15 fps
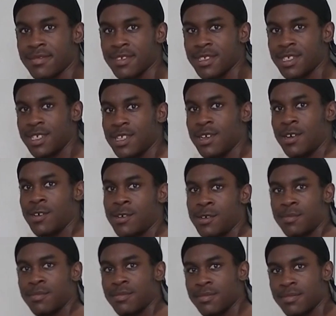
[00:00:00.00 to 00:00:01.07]
See the
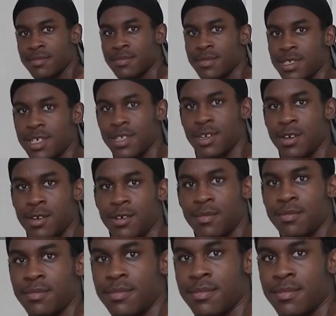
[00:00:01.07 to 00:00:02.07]
arm? See the arm?